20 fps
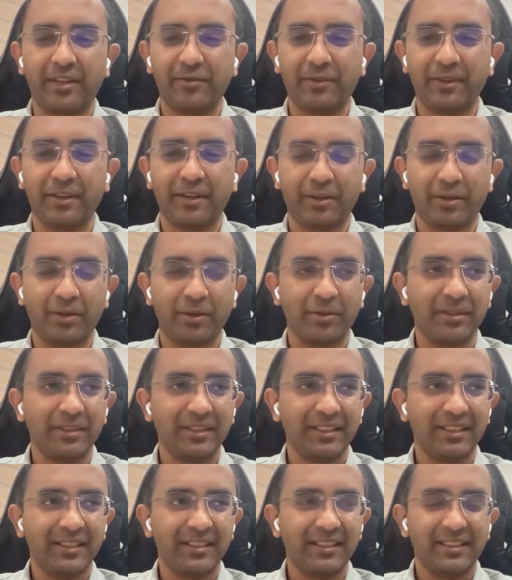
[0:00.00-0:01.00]
for it too.
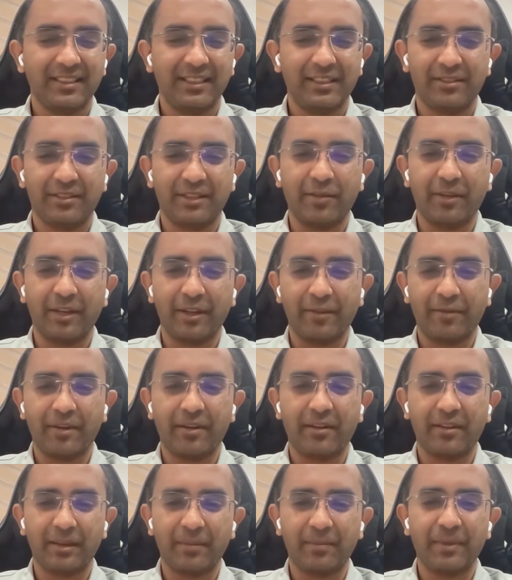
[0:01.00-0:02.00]
It's now
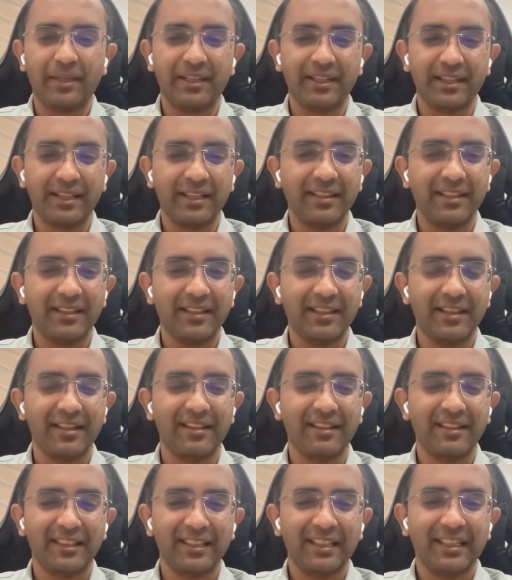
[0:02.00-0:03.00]
defunct completely.
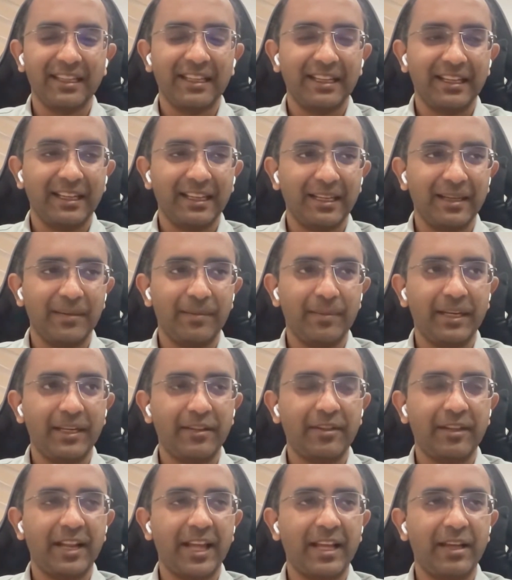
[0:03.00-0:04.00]
but it's
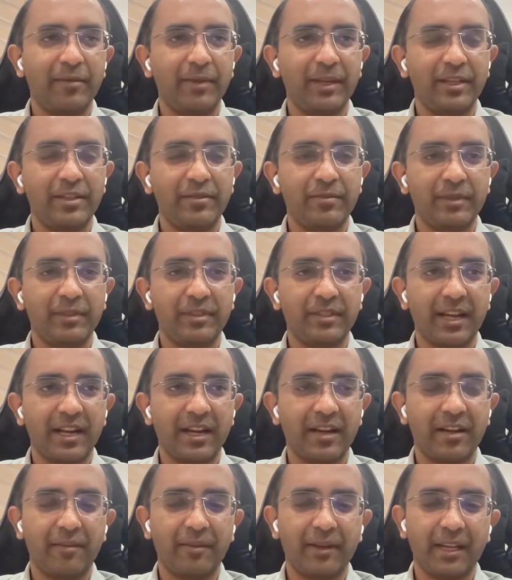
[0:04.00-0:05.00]
a language which kind
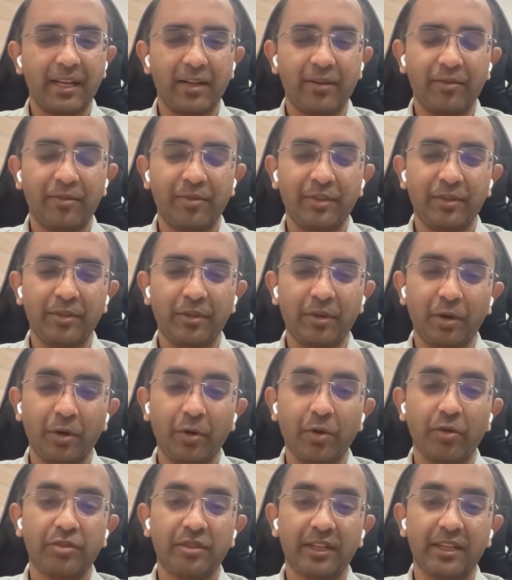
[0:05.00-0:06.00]
of allows you to
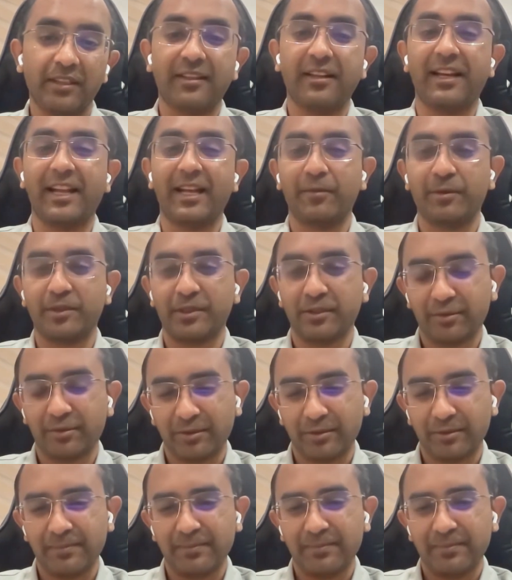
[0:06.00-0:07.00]
host other languages.
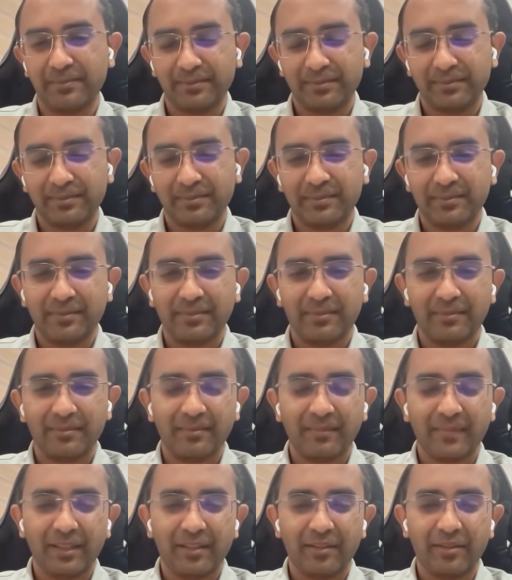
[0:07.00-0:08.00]

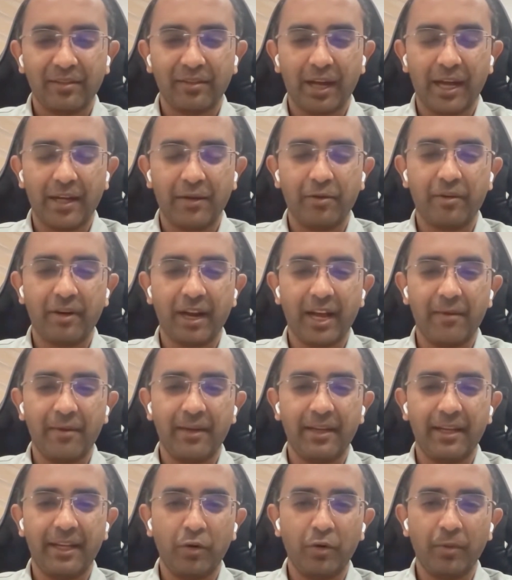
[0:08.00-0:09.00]
So I could have
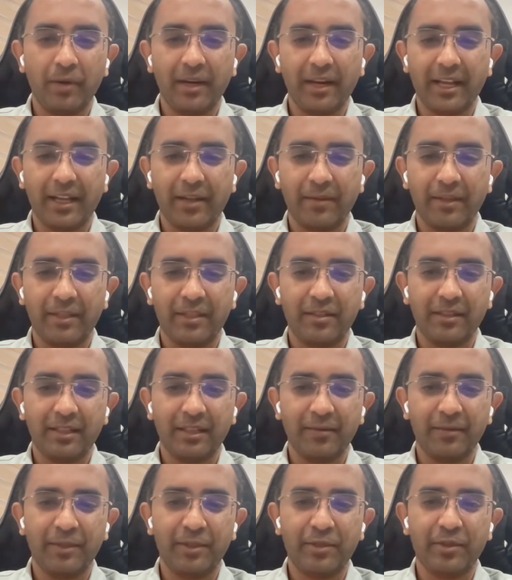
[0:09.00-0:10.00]
a Uber language in
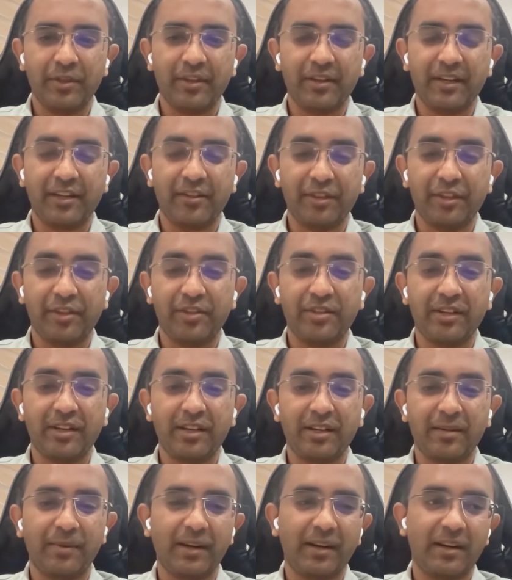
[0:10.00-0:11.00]
which you can write C#
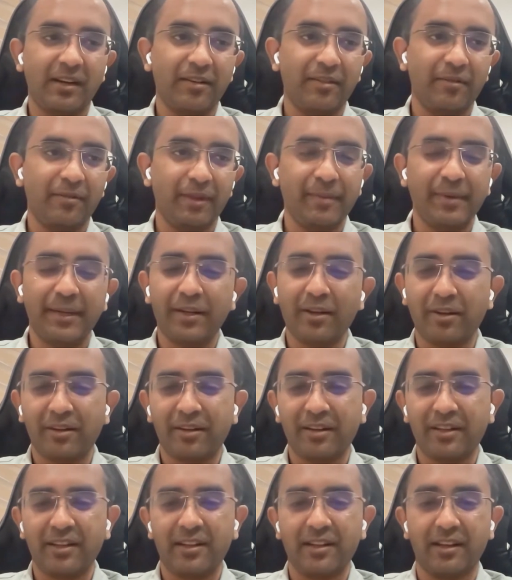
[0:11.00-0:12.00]
or
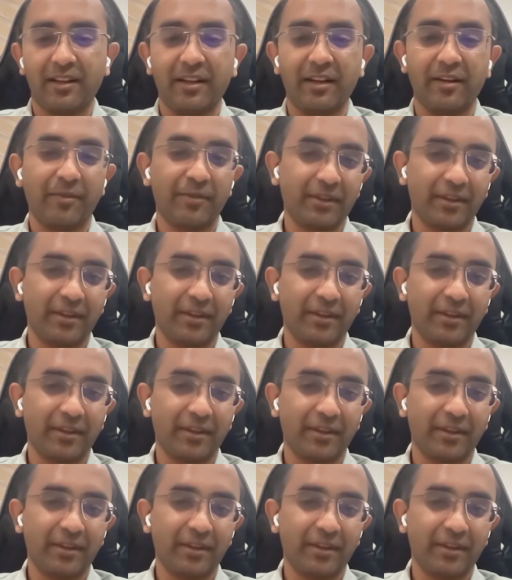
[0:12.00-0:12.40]
VB.NET or F#,